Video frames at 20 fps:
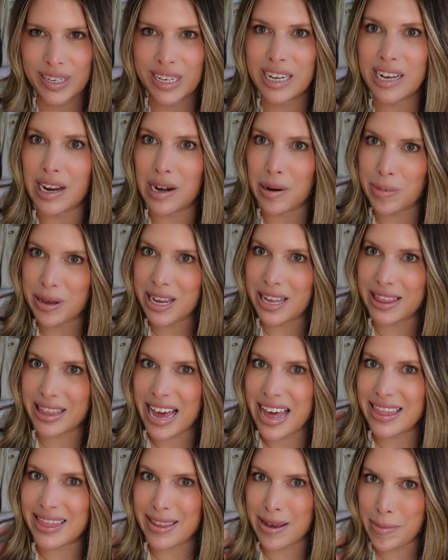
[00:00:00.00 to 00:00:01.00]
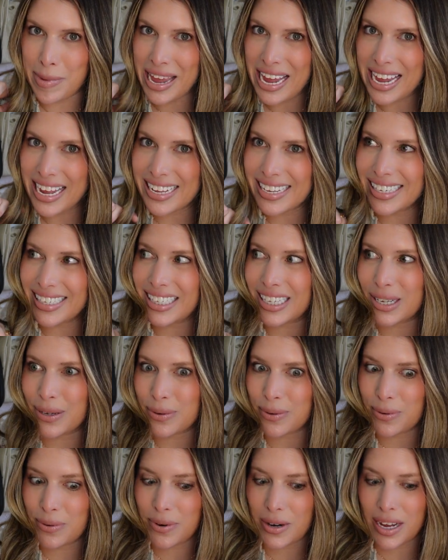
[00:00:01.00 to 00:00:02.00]
going to be at that limit
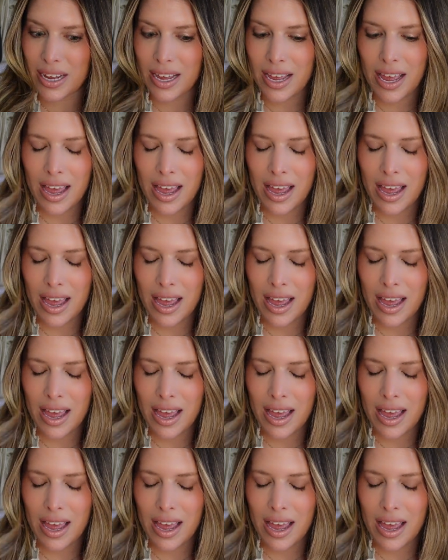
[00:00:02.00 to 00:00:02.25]
soon.